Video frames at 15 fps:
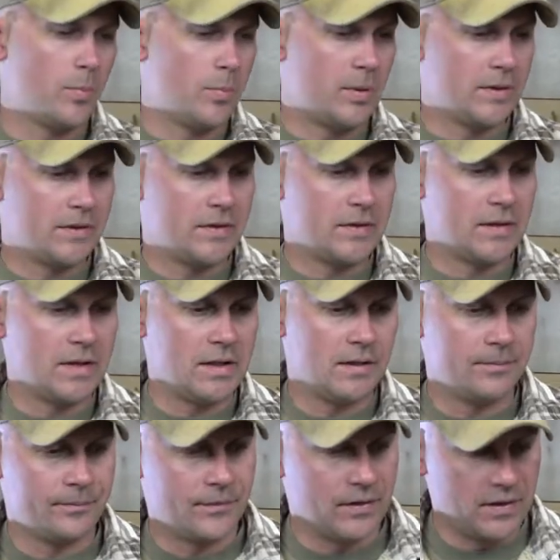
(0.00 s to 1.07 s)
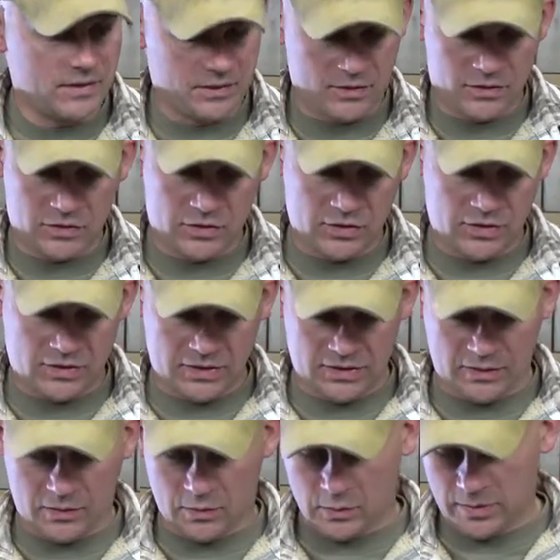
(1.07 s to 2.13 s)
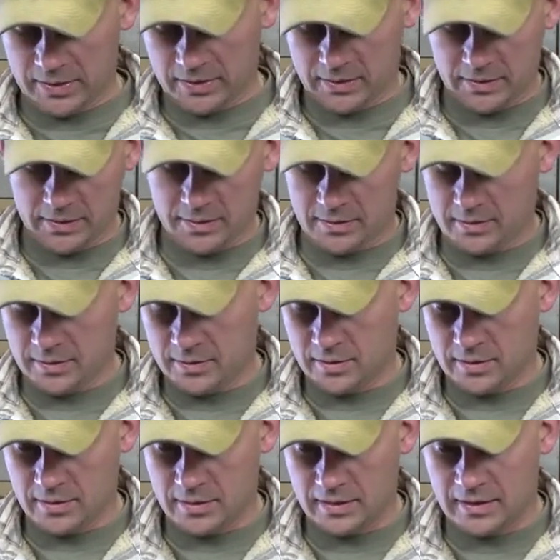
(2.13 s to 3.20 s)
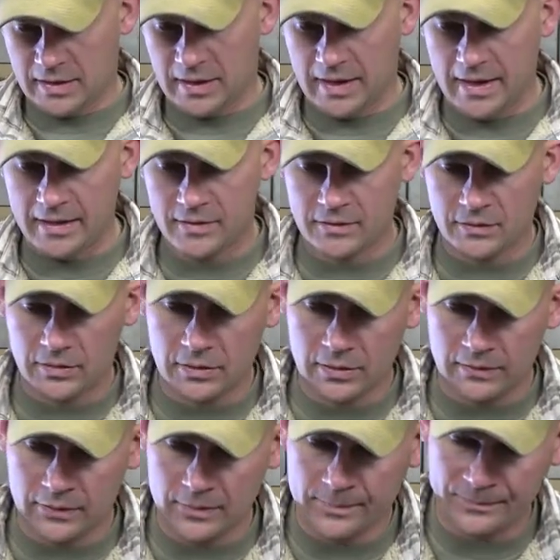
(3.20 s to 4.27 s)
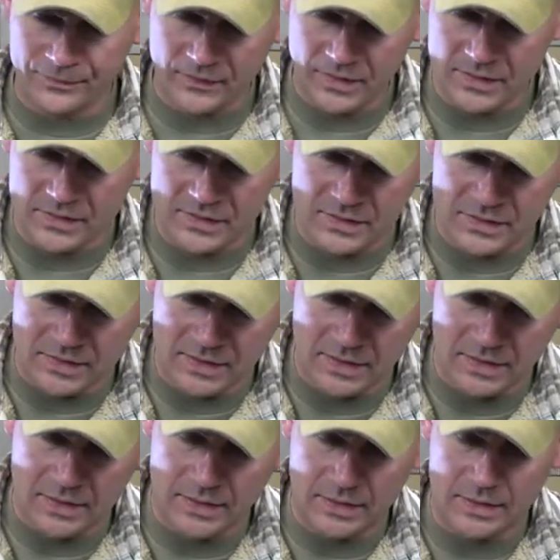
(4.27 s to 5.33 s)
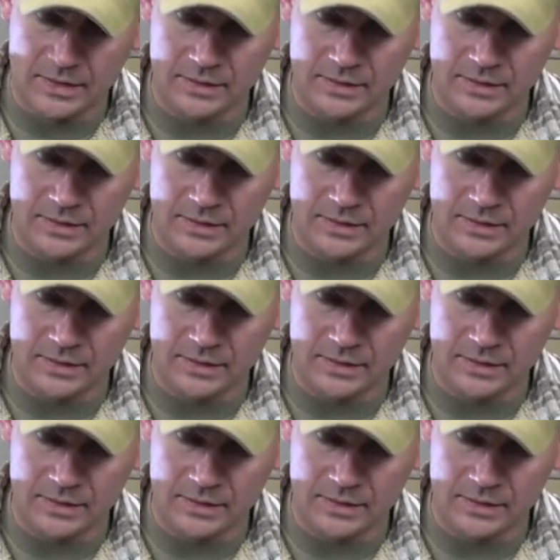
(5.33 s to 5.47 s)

But this is just a quick caddis larva. This is a